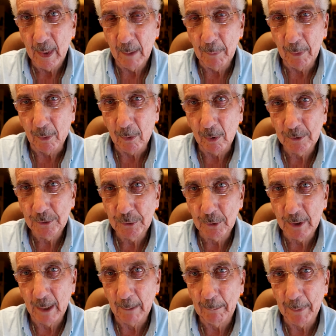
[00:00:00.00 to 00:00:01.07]
and because you
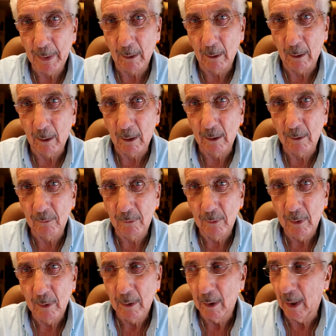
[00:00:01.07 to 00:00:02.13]
kept me alive,
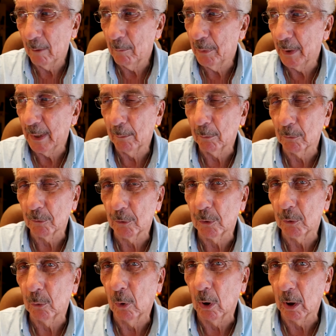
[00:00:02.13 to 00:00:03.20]
I've been able to
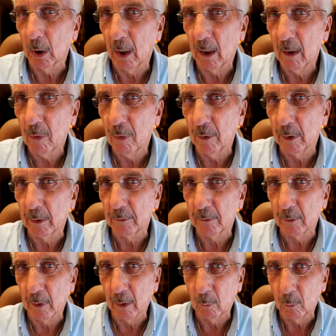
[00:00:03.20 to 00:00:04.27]
do a lot of
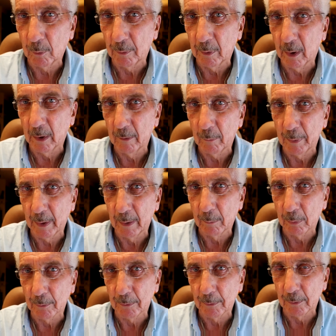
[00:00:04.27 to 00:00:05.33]
things that I would not have been
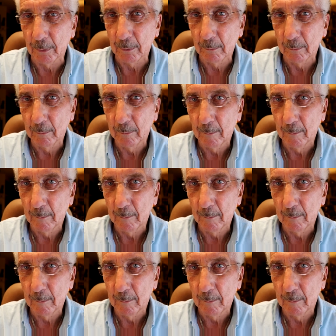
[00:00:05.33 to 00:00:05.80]
able to do.